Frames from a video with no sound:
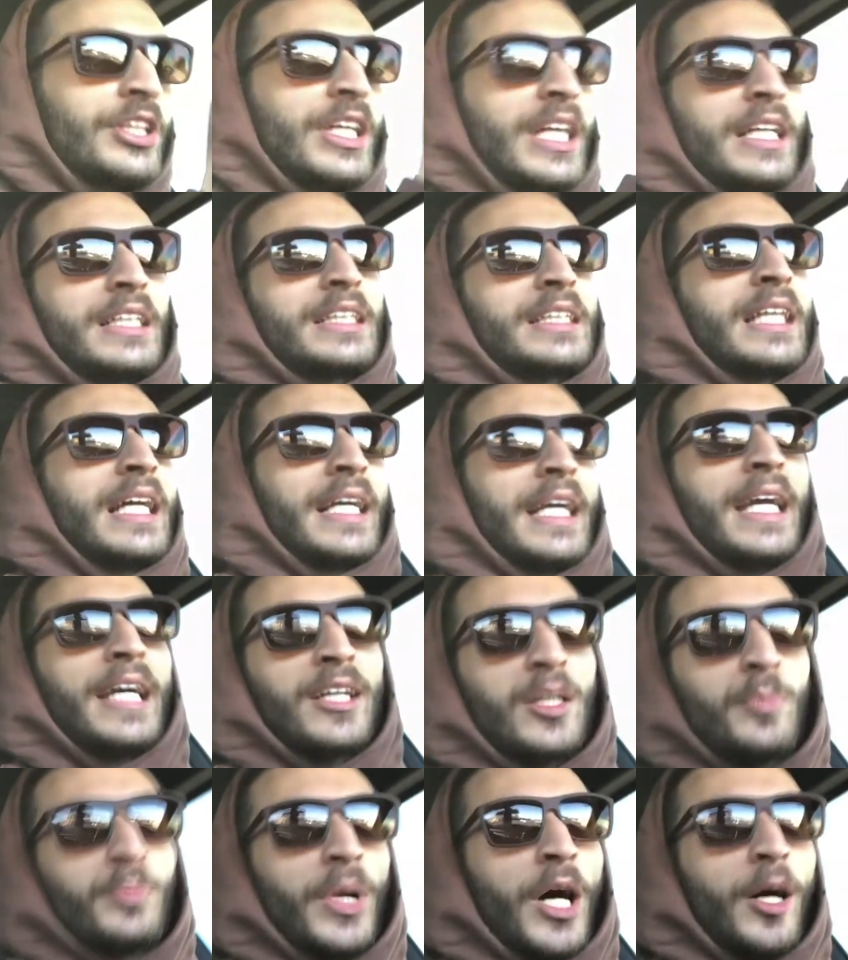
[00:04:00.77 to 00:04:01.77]
I didn't like hit
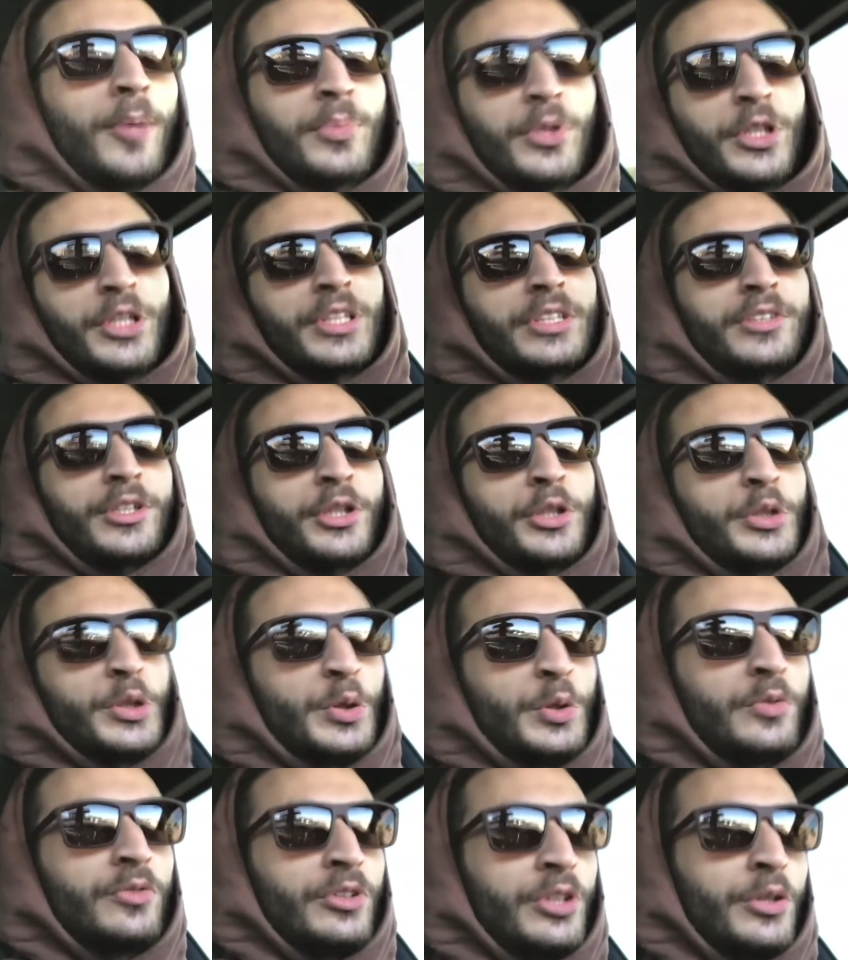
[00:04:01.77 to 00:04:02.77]
a bump. There isn't a
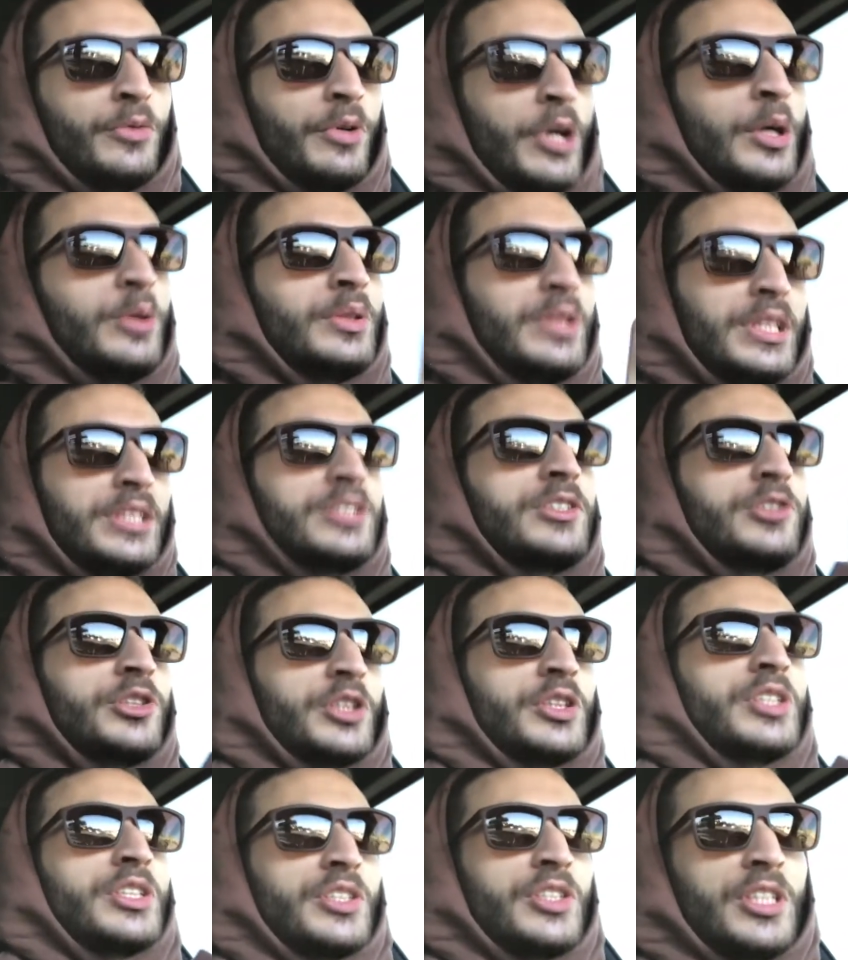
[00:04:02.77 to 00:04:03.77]
groove in the road. This is
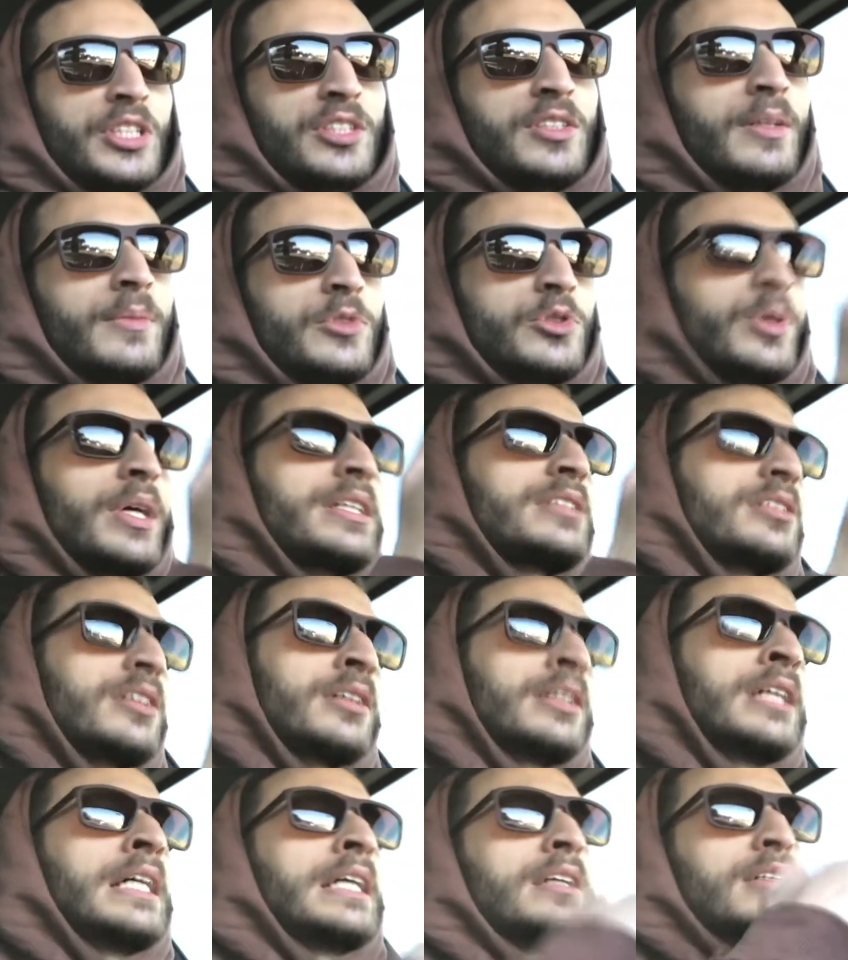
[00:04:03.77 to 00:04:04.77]
just a system. So I had to
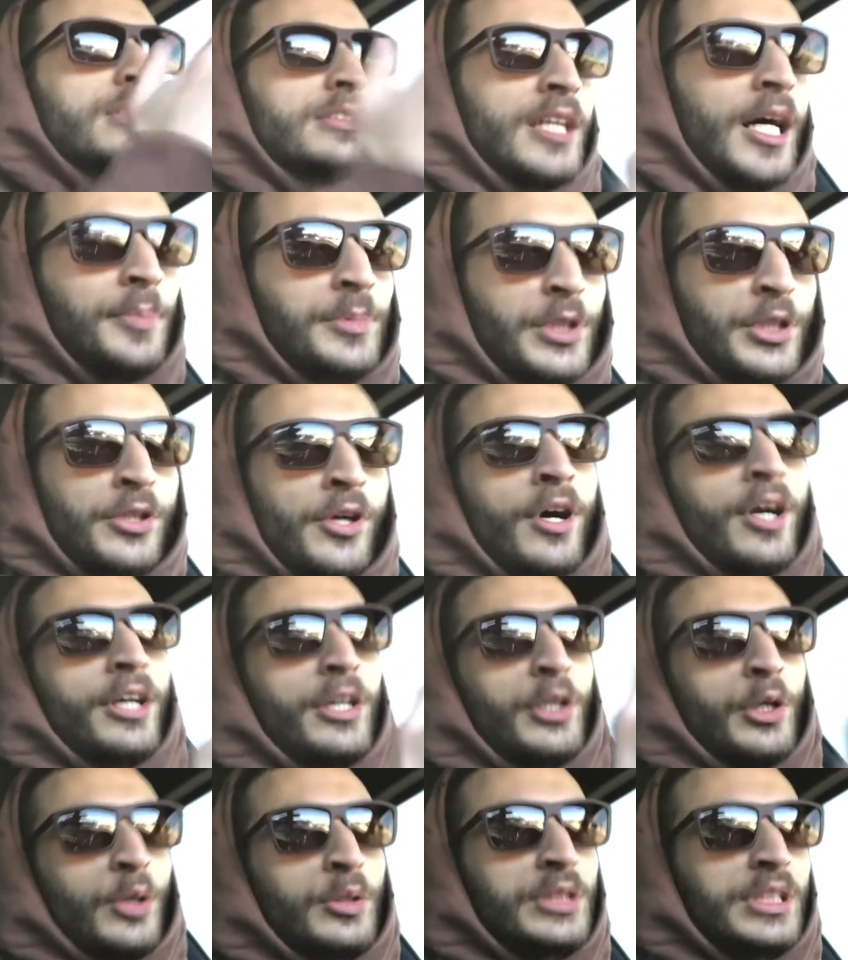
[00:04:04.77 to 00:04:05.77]
stop the car,
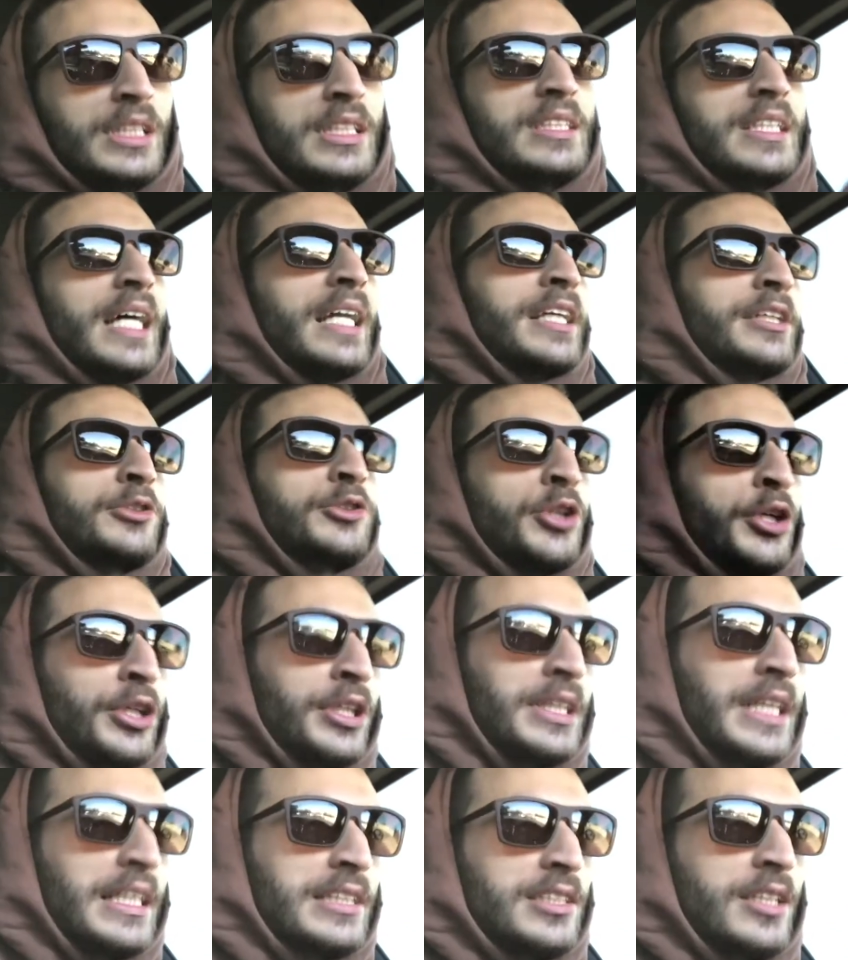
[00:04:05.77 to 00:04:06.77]
go into the settings, turn all
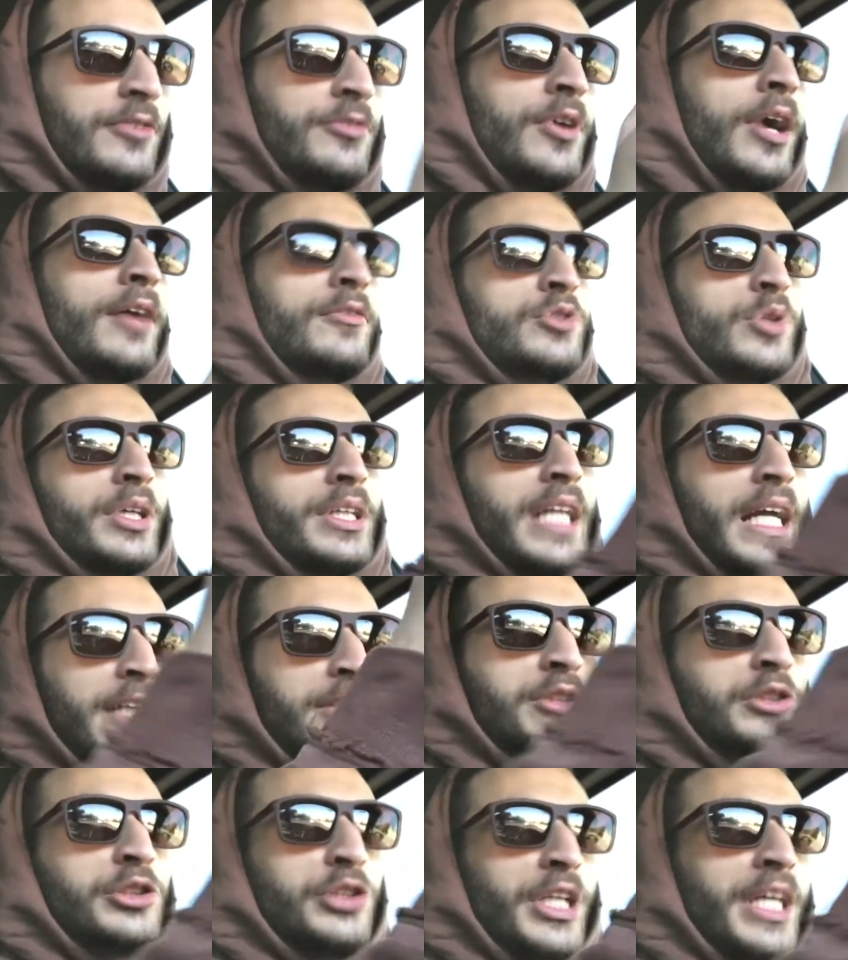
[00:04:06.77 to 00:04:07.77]
that stuff off so I could
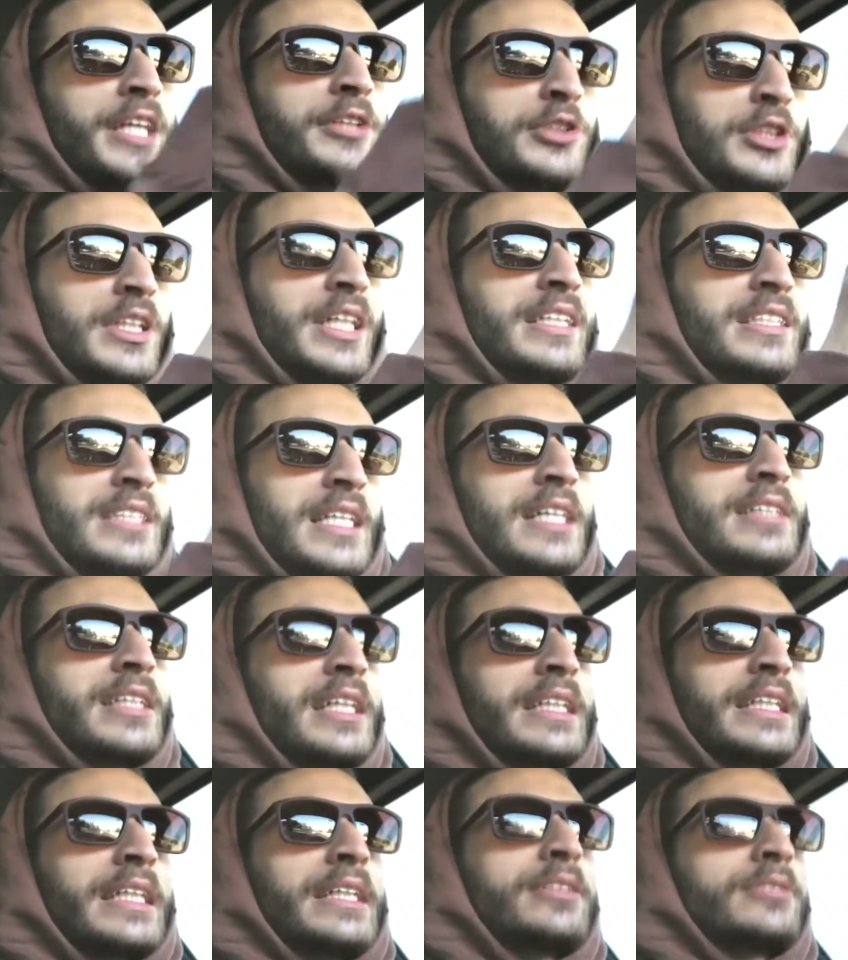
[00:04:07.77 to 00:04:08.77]
actually change lanes as I
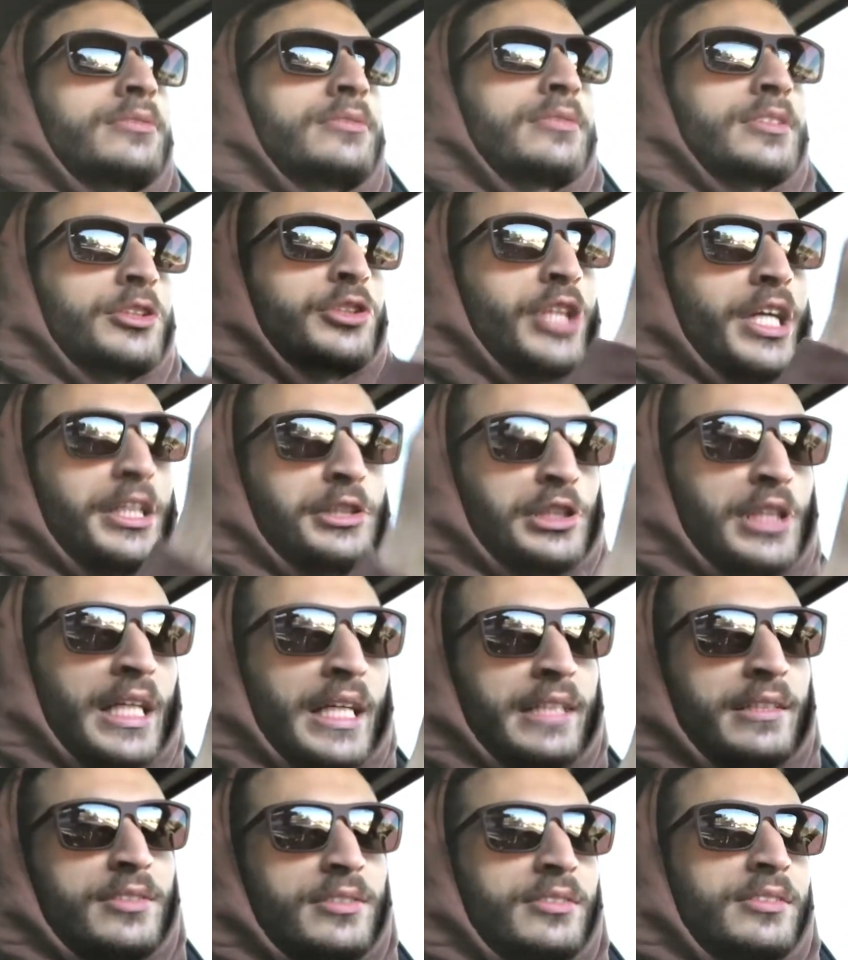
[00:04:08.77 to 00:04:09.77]
need to change
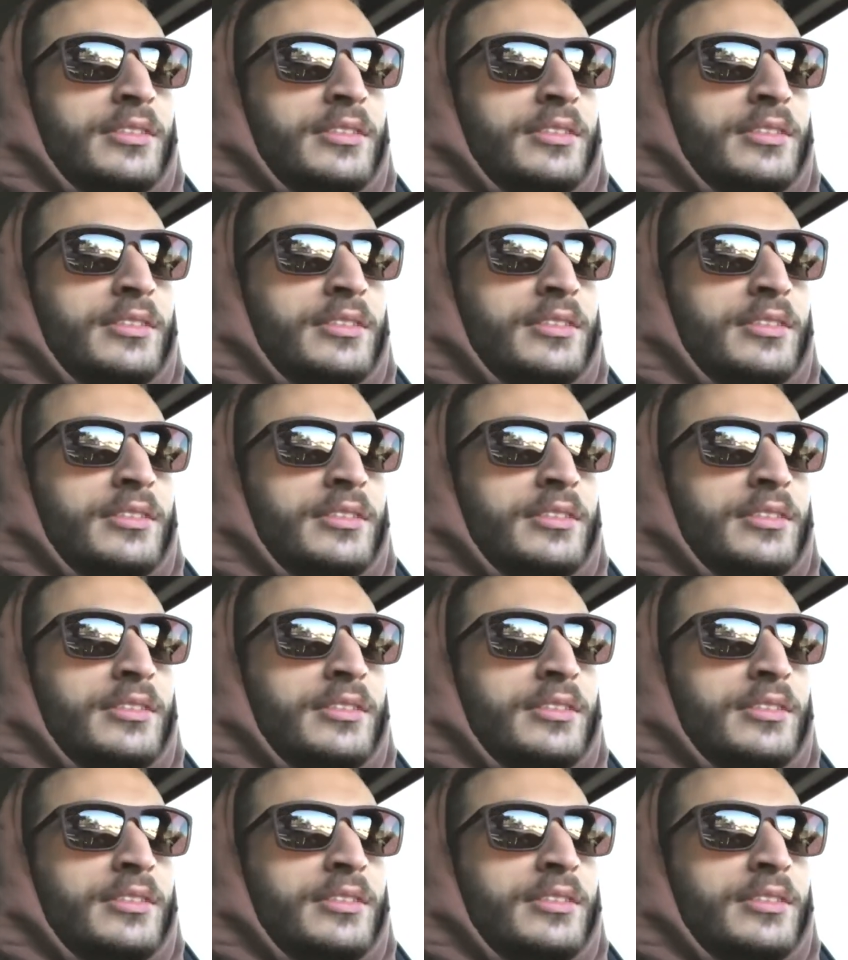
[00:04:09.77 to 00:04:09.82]
lanes.